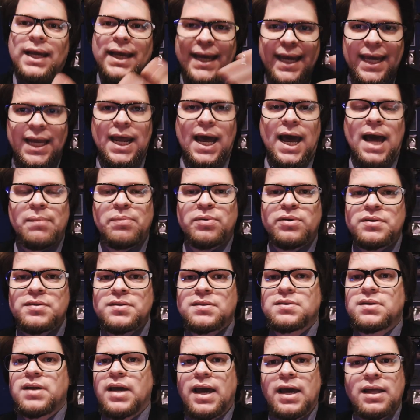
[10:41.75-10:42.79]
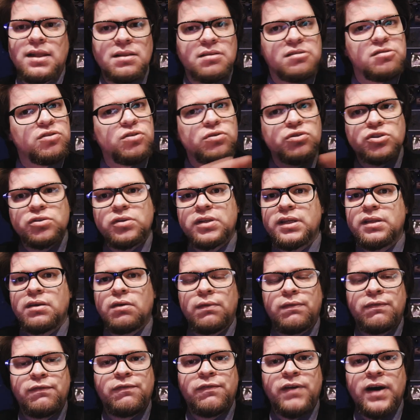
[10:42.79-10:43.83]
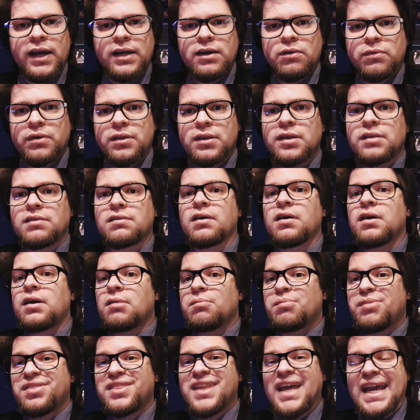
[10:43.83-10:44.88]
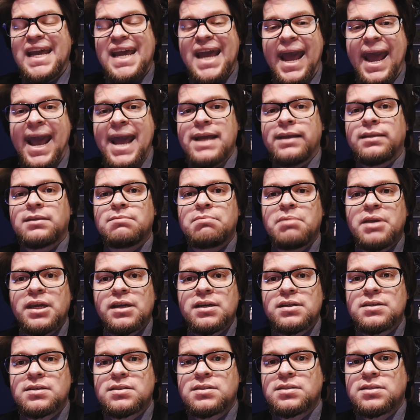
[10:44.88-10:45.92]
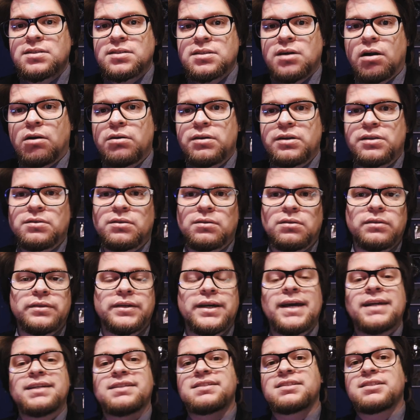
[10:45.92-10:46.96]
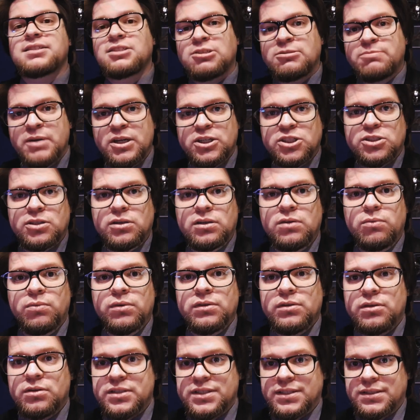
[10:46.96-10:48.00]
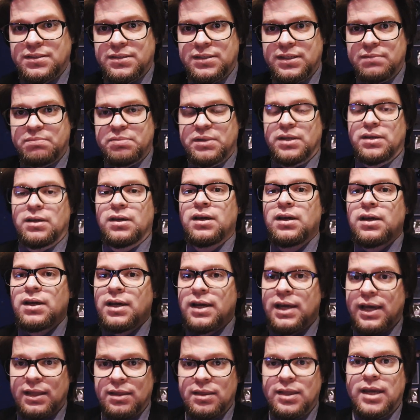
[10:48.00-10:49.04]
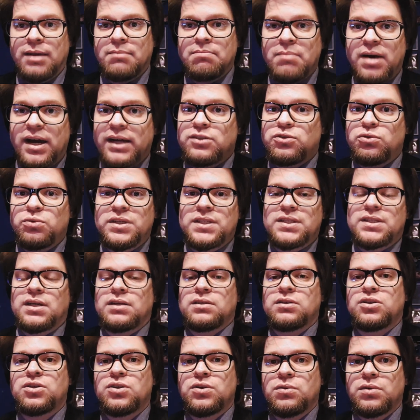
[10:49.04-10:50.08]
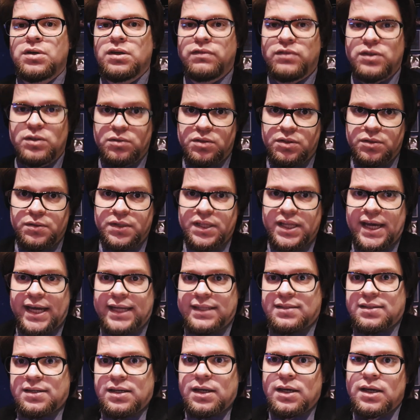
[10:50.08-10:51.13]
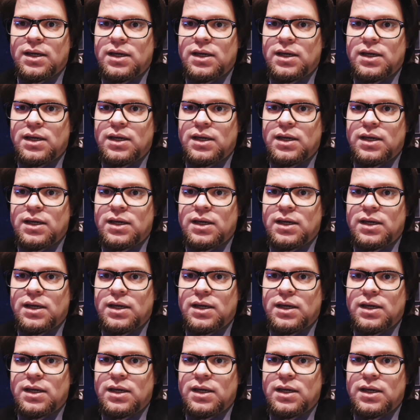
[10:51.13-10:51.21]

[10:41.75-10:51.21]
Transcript: It happens, and usually they're fine with it, but they hate being startled, especially when they're sleeping, and they might resent you if you do that.